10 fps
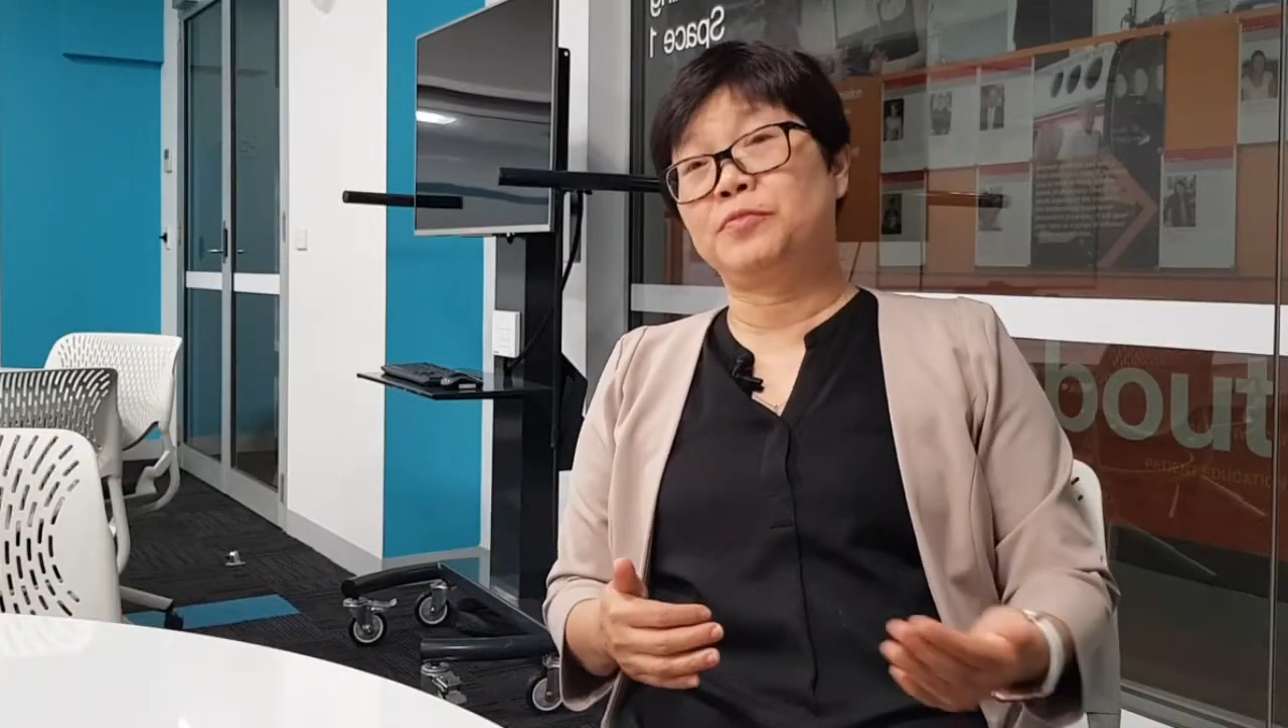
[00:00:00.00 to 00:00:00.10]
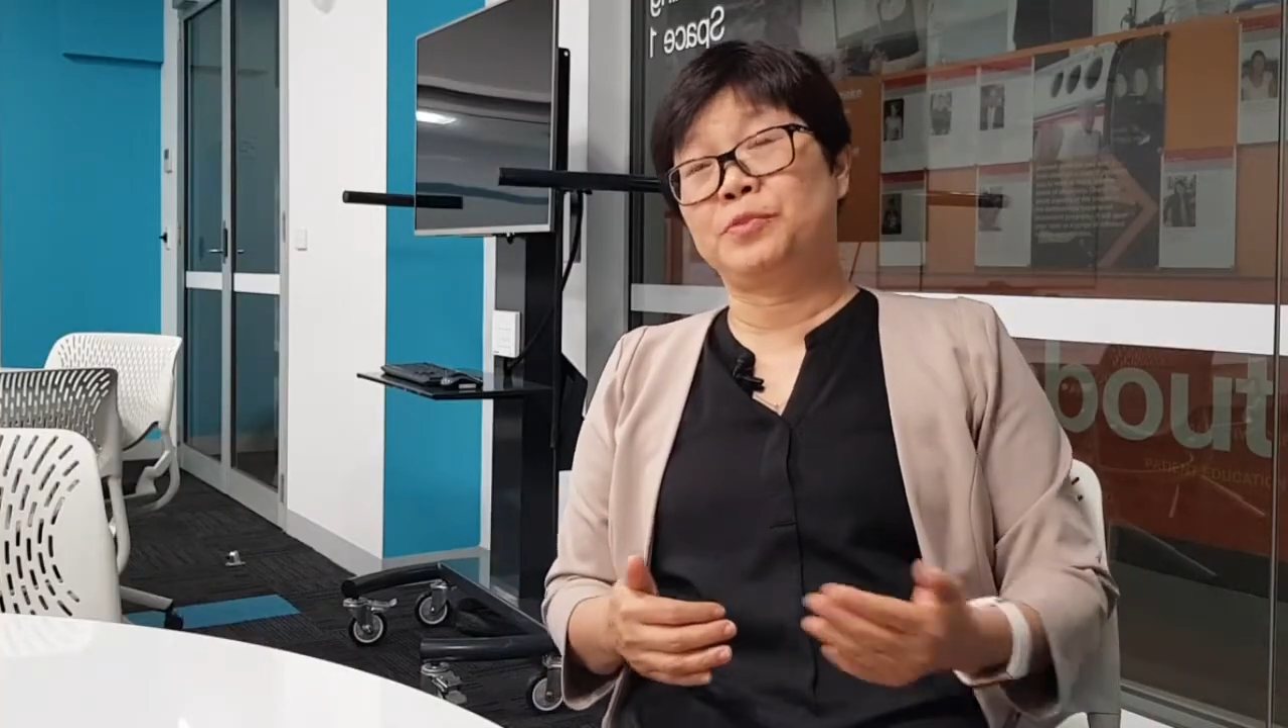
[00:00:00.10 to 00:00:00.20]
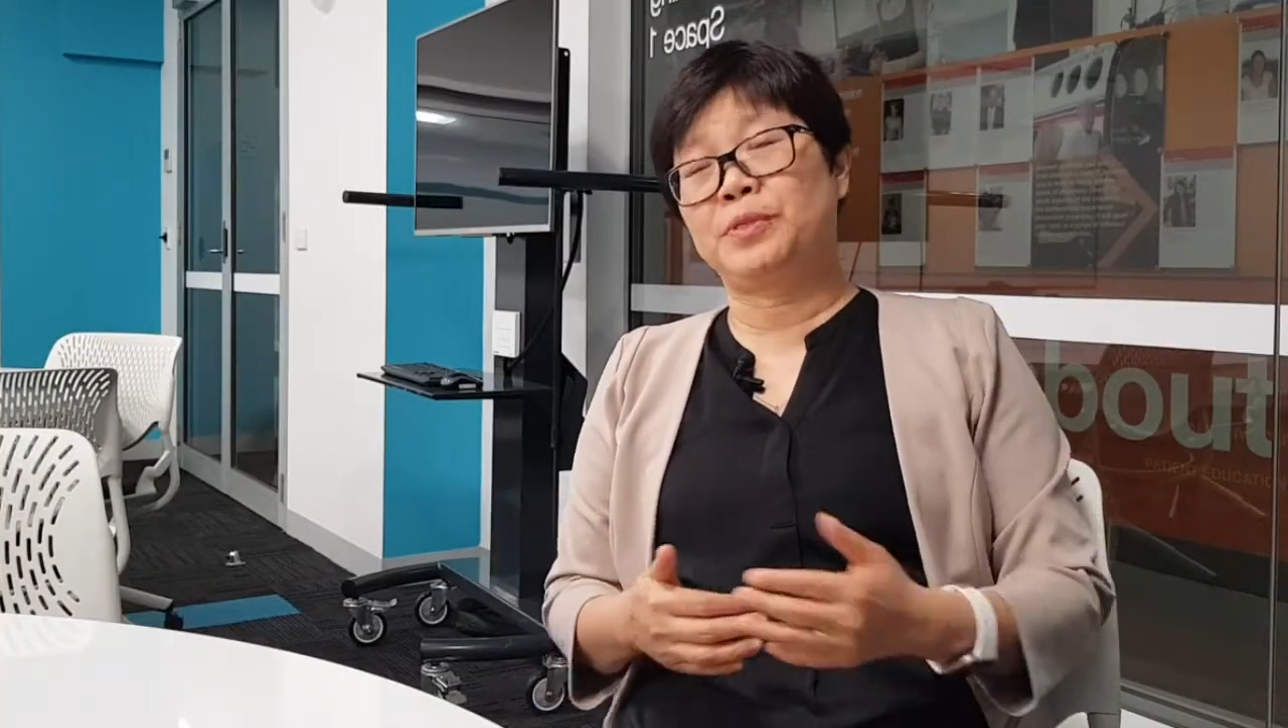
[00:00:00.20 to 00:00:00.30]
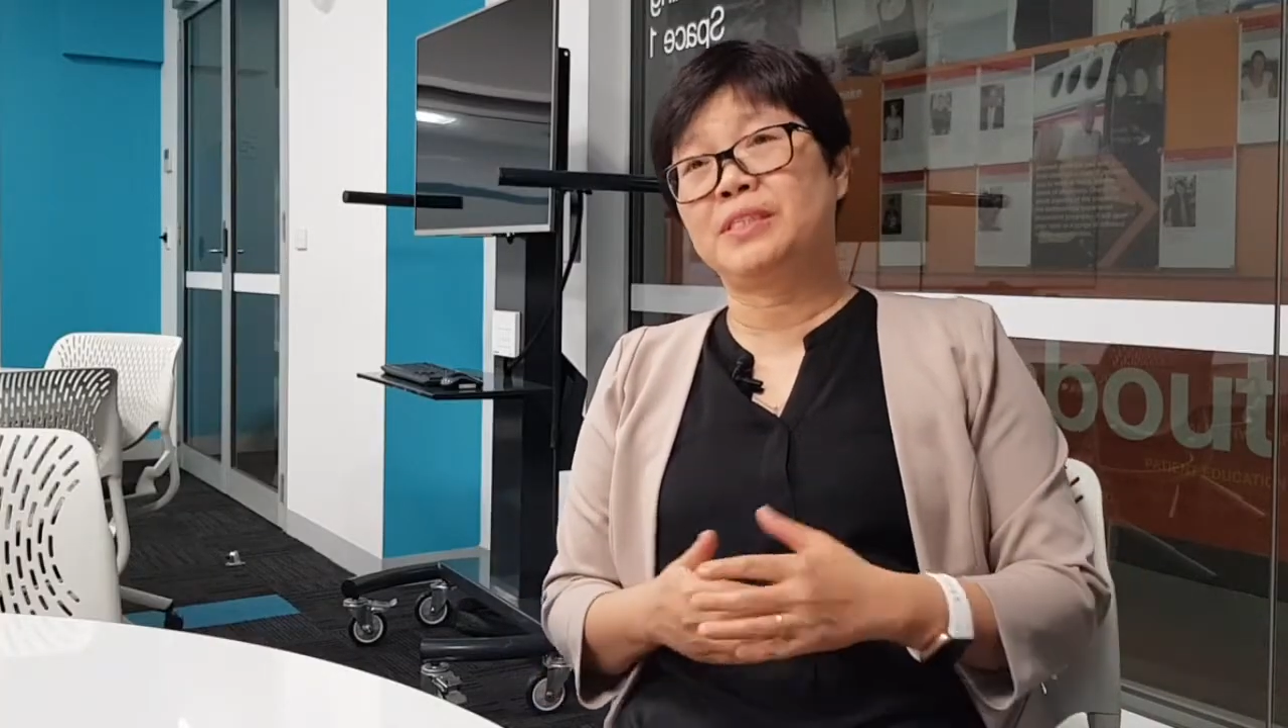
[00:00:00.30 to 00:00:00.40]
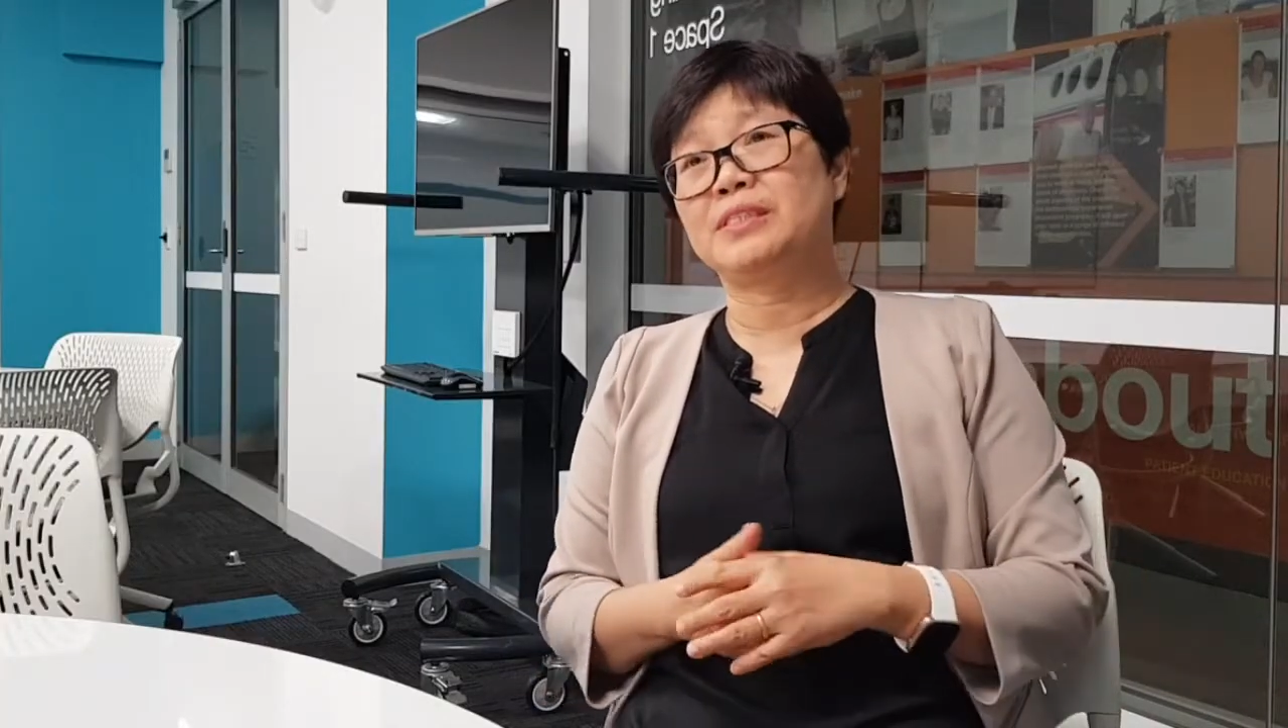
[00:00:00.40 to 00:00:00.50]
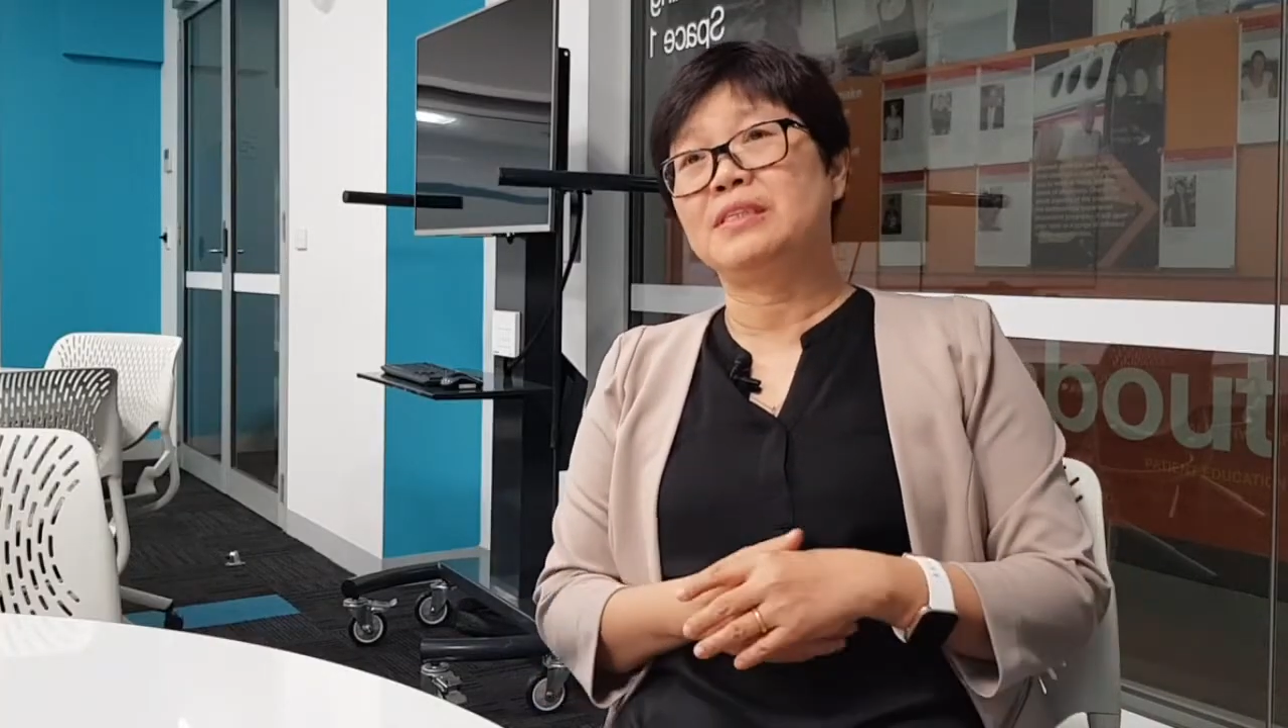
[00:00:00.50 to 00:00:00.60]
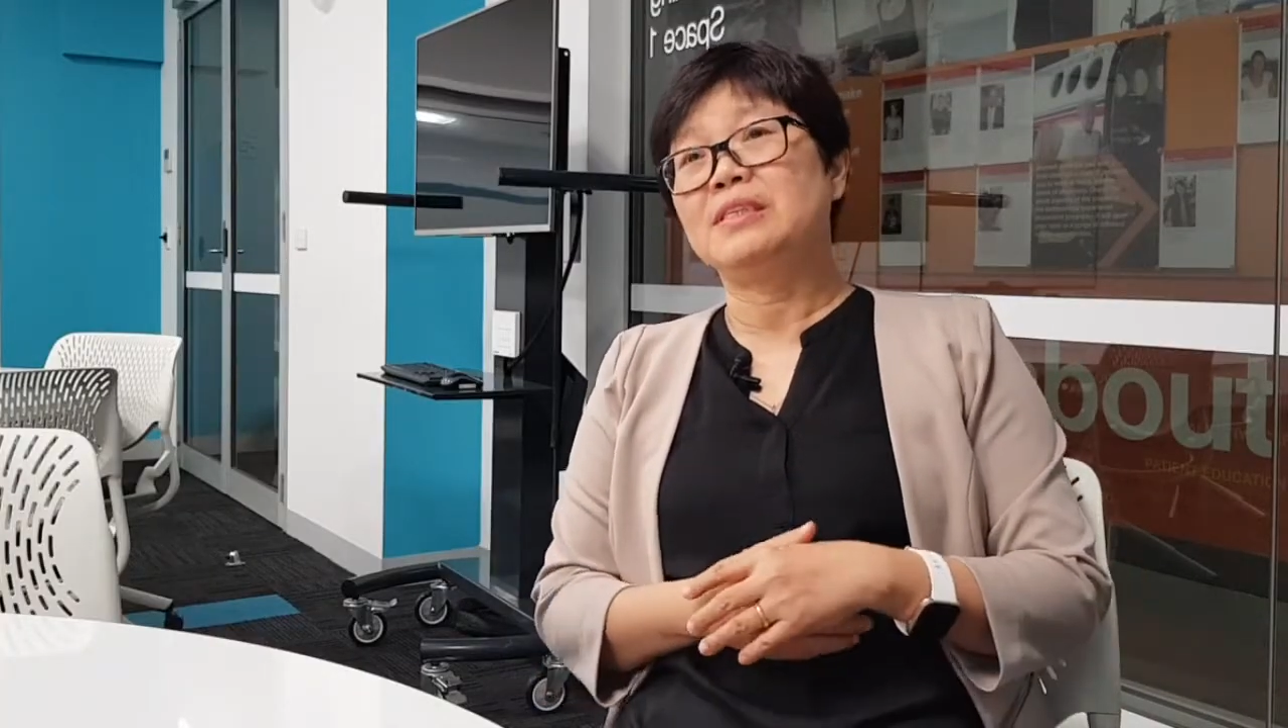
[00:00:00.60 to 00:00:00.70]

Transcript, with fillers: for it.